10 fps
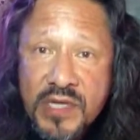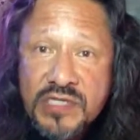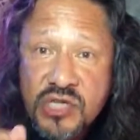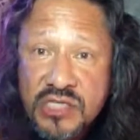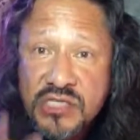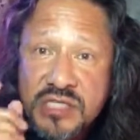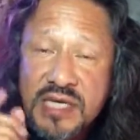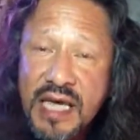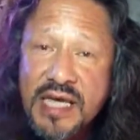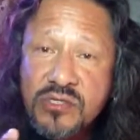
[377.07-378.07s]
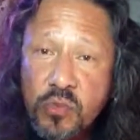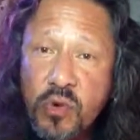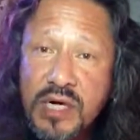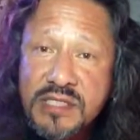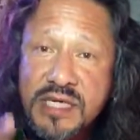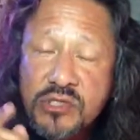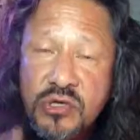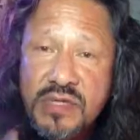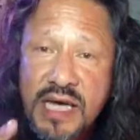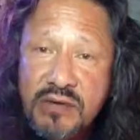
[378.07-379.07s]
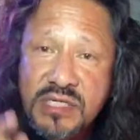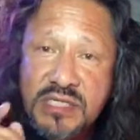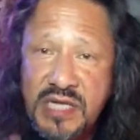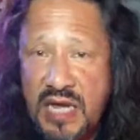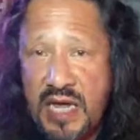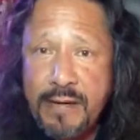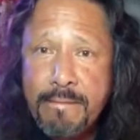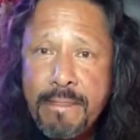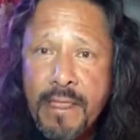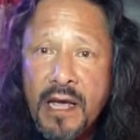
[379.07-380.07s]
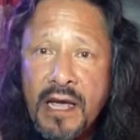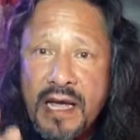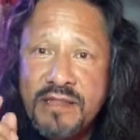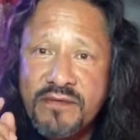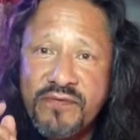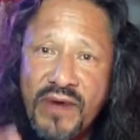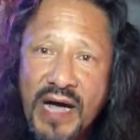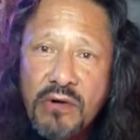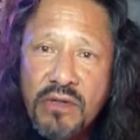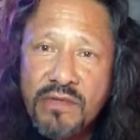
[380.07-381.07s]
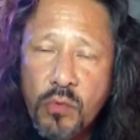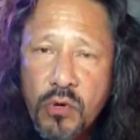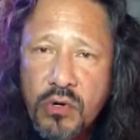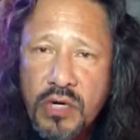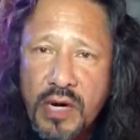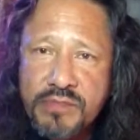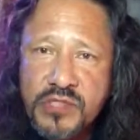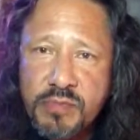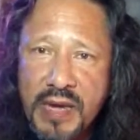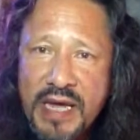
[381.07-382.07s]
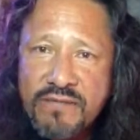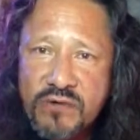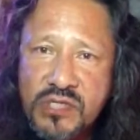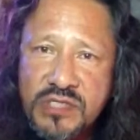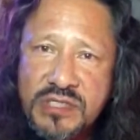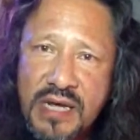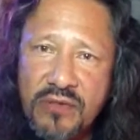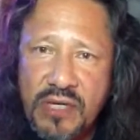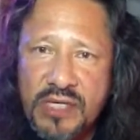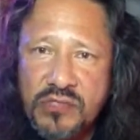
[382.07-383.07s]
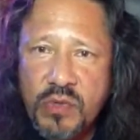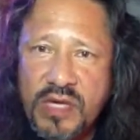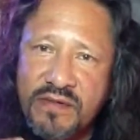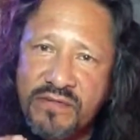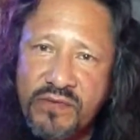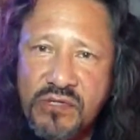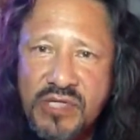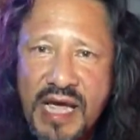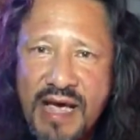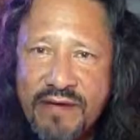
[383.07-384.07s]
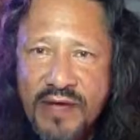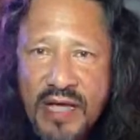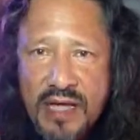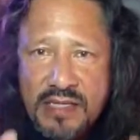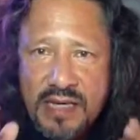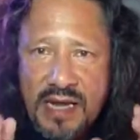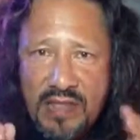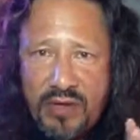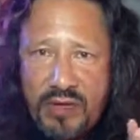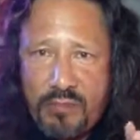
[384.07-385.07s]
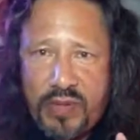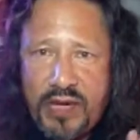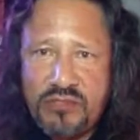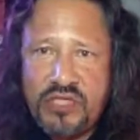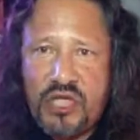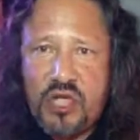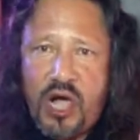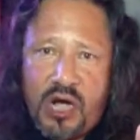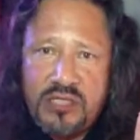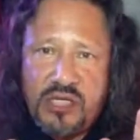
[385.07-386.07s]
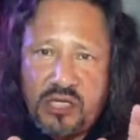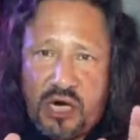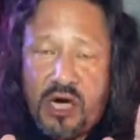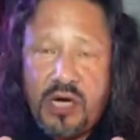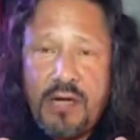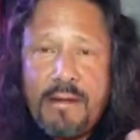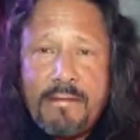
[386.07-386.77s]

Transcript: Such as the case was in 2010 in the final of the World Cup, Spain versus Netherlands, when in the first half, the Netherlands player De Jong